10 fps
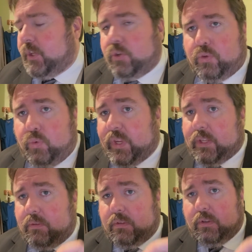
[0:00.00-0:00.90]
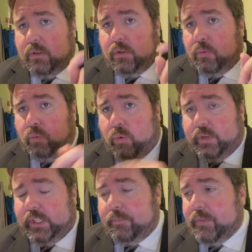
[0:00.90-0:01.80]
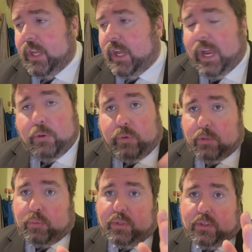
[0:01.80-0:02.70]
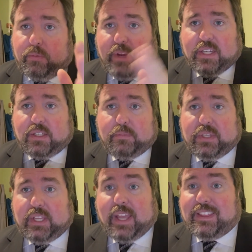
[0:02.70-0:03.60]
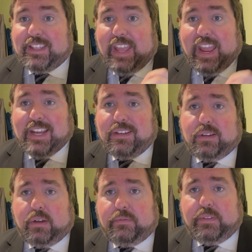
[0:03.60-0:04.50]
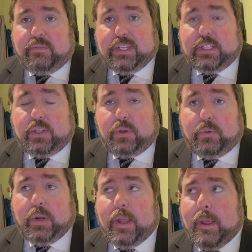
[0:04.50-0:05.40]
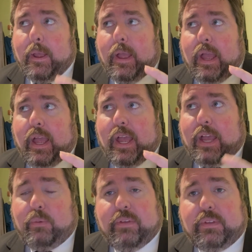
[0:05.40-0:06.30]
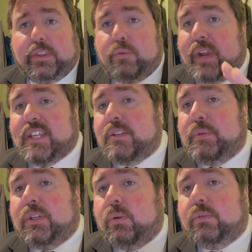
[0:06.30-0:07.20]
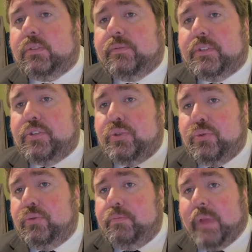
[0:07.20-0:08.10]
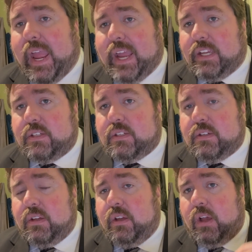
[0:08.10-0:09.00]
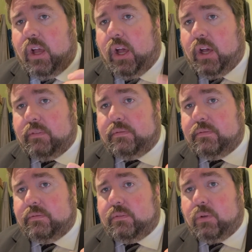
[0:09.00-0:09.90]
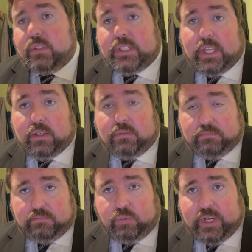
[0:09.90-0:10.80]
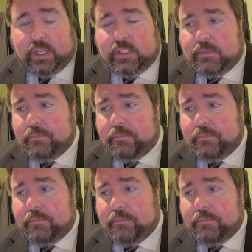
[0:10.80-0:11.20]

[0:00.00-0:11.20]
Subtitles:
Quick warning, I will put the recipe at the end of the video. However, the recipe calls for 2 bags of cocktail weenies.